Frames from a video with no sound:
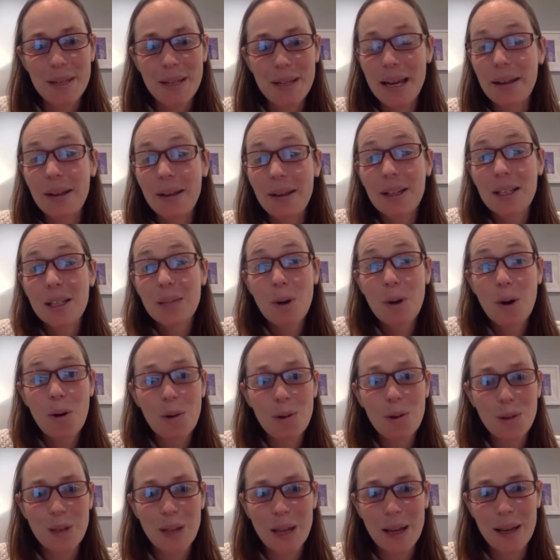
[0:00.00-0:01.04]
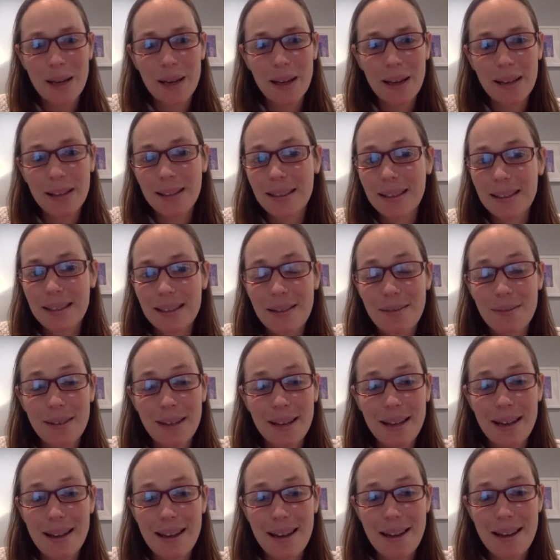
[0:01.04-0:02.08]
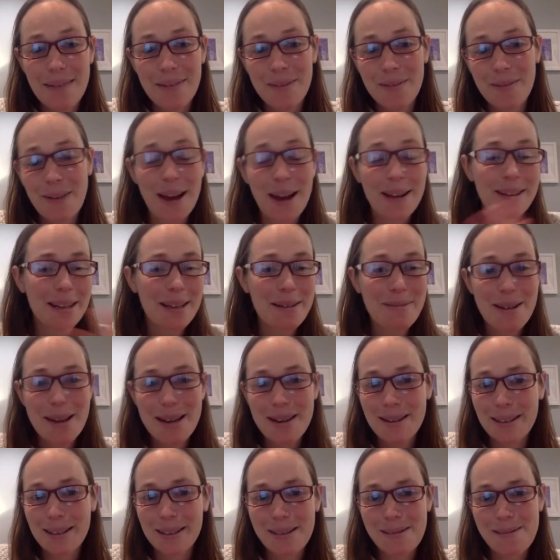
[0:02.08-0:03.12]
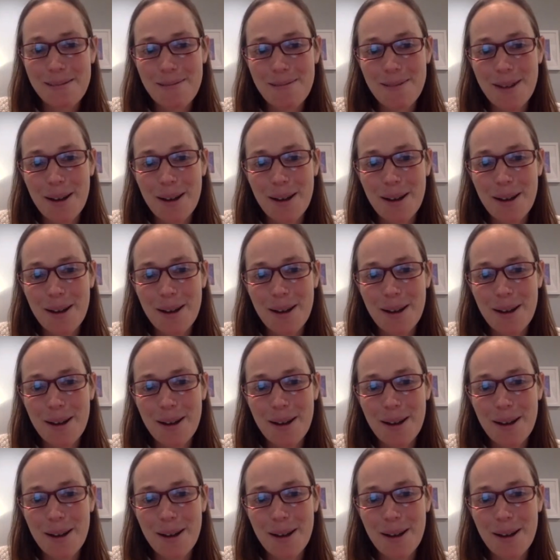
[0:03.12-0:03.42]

get exposed and and to if, you find any way just to